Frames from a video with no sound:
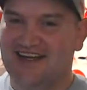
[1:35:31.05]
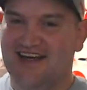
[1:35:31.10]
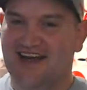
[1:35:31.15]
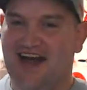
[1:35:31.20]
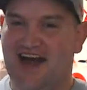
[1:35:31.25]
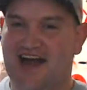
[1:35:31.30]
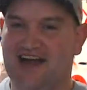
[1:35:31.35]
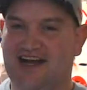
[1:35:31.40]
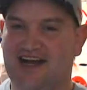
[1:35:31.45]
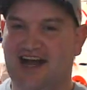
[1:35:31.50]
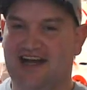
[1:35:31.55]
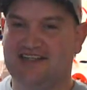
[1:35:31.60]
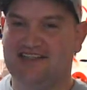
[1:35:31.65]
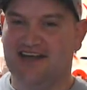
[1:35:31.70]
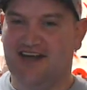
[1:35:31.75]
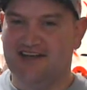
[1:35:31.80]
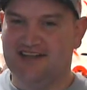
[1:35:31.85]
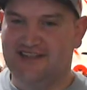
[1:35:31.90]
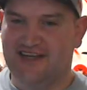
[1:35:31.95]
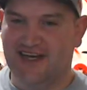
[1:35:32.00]
I got
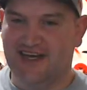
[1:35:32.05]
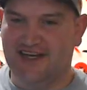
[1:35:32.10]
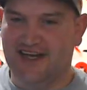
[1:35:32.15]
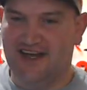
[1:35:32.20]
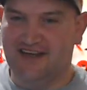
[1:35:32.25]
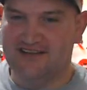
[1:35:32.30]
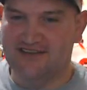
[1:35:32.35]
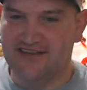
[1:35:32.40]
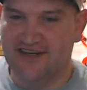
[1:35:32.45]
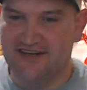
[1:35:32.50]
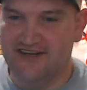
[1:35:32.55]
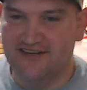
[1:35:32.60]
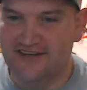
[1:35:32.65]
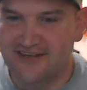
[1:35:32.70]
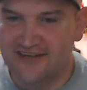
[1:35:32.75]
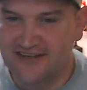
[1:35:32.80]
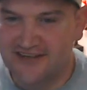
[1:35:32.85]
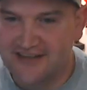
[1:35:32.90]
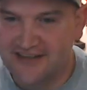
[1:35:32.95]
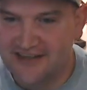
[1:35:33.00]
you. I'll check it out, Joe.
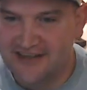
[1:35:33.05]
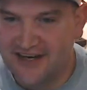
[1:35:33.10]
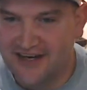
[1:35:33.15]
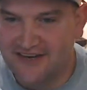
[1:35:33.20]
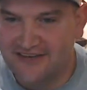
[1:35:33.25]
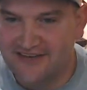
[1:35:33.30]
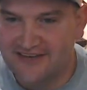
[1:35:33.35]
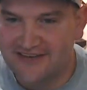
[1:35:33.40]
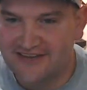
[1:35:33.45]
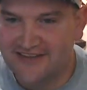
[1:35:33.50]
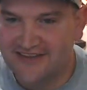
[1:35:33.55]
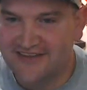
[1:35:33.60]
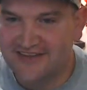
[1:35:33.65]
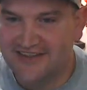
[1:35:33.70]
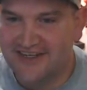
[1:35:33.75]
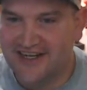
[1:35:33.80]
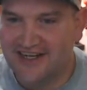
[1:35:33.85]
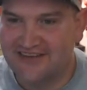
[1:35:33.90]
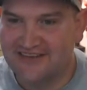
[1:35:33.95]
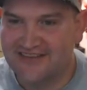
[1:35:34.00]
Oh, it do
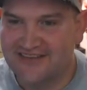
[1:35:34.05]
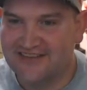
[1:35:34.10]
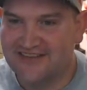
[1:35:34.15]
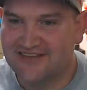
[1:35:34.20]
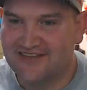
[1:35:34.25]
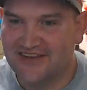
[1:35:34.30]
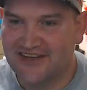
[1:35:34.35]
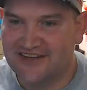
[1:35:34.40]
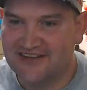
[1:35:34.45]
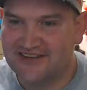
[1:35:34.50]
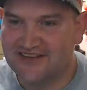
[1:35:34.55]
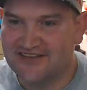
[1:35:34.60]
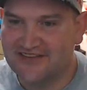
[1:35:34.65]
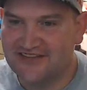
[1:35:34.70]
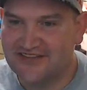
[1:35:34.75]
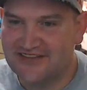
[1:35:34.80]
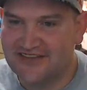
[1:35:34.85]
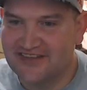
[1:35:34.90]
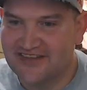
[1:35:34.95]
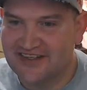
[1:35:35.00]
it have the Spectrum?
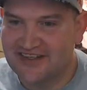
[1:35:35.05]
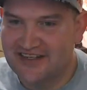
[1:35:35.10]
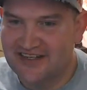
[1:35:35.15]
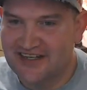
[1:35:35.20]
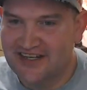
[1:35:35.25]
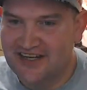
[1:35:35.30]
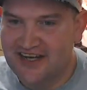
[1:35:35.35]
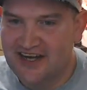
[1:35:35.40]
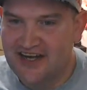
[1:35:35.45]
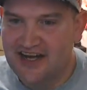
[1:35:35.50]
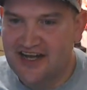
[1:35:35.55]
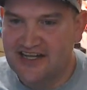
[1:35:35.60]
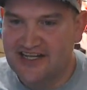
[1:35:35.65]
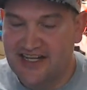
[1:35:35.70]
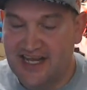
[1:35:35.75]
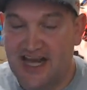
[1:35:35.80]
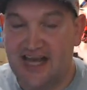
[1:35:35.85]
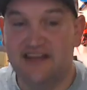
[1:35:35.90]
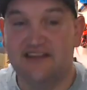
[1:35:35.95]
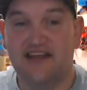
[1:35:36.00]

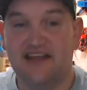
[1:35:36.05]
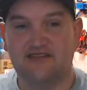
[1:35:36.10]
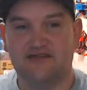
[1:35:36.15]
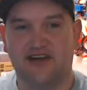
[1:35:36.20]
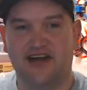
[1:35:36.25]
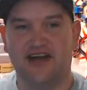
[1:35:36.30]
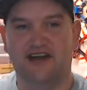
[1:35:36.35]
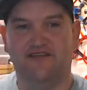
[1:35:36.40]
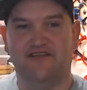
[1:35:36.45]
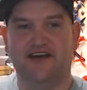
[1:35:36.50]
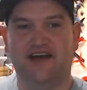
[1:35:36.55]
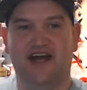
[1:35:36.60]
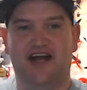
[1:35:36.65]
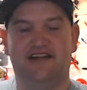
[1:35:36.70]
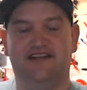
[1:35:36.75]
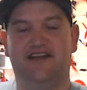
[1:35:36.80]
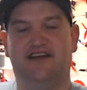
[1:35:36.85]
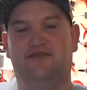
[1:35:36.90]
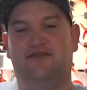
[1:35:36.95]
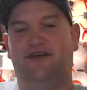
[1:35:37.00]
Yeah, that's right. I
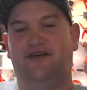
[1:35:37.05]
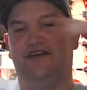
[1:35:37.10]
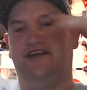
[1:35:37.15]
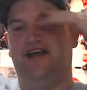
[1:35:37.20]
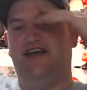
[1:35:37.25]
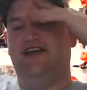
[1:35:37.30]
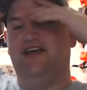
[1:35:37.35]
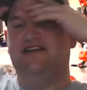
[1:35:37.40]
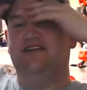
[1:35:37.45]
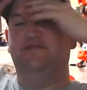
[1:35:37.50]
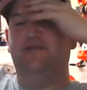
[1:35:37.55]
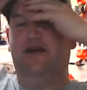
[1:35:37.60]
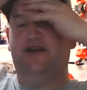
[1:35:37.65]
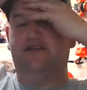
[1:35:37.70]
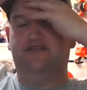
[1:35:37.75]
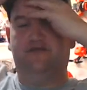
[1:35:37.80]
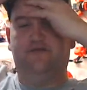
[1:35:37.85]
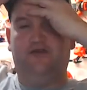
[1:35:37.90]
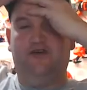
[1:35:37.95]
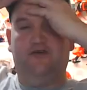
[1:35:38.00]
forgot that one. Yeah, that
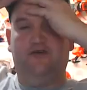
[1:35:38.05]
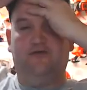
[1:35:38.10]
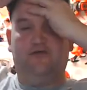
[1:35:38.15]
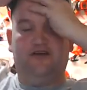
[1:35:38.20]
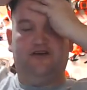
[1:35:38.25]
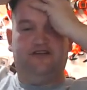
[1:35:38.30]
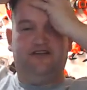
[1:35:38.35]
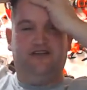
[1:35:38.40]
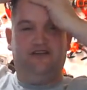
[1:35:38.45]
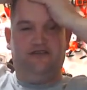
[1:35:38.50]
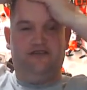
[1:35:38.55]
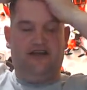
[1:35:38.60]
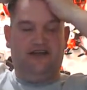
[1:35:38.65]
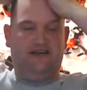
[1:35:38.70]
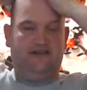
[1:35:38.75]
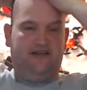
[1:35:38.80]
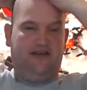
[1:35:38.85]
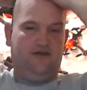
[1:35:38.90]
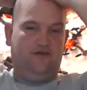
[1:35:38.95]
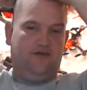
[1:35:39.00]
Spectrum one will work too.
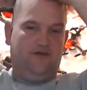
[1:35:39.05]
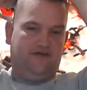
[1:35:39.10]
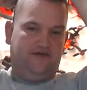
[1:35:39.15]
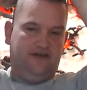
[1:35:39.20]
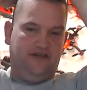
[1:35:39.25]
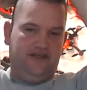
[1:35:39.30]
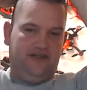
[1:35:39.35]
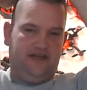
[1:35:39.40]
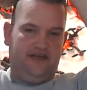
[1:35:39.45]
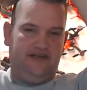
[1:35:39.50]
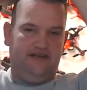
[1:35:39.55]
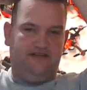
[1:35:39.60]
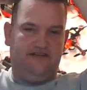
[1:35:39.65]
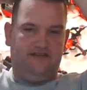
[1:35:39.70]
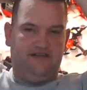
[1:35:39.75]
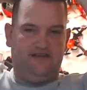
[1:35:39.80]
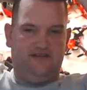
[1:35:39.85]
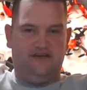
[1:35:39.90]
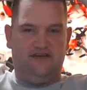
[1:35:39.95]
That'll work really nice.